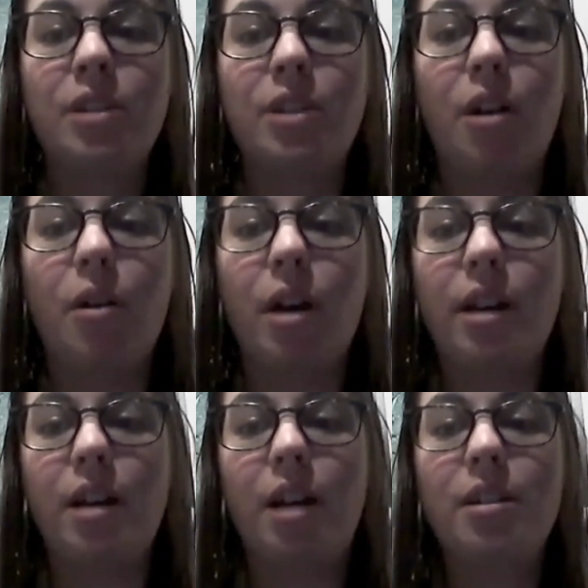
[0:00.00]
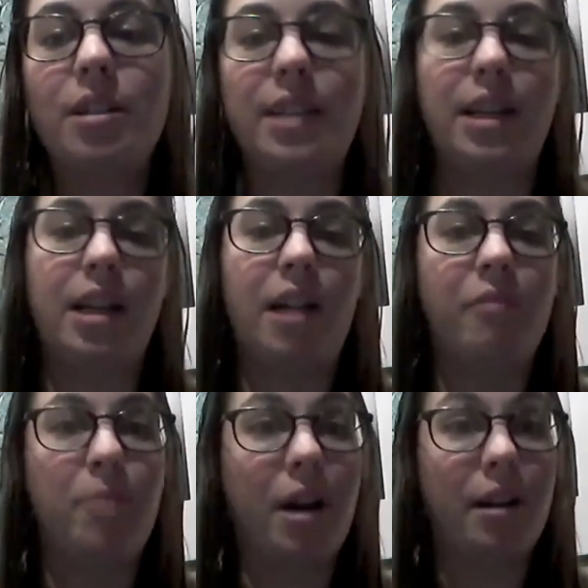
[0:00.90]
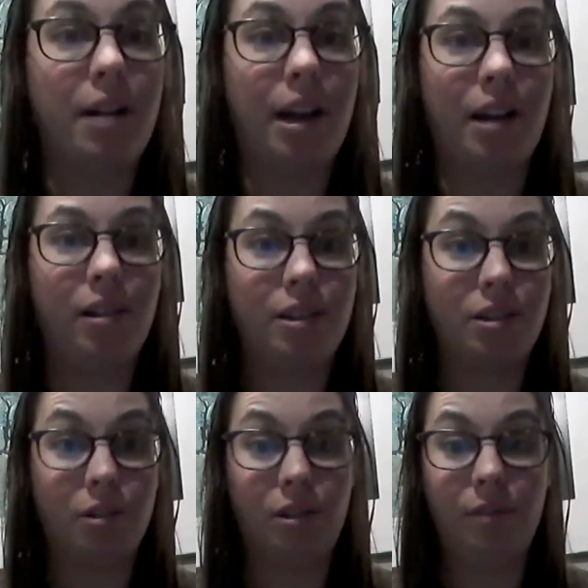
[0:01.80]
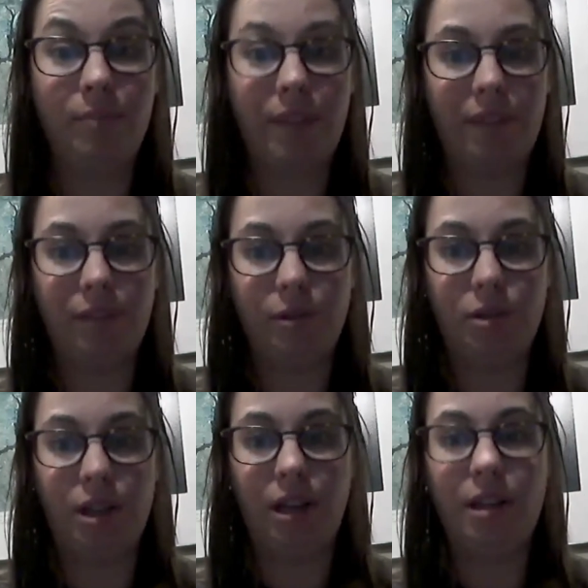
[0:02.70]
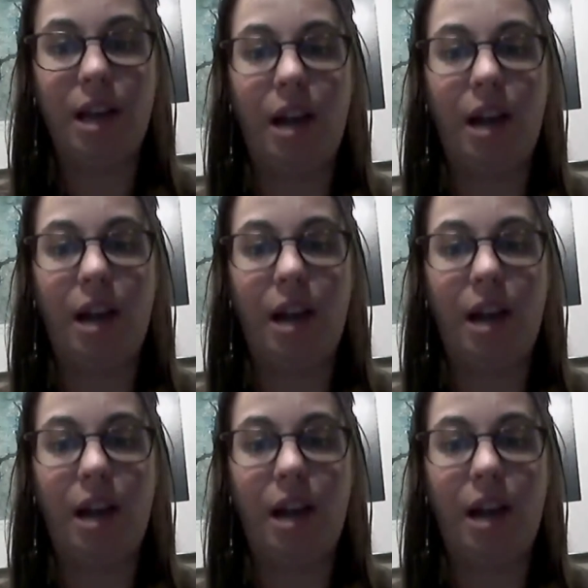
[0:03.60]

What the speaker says: So, an understanding how biological evolution,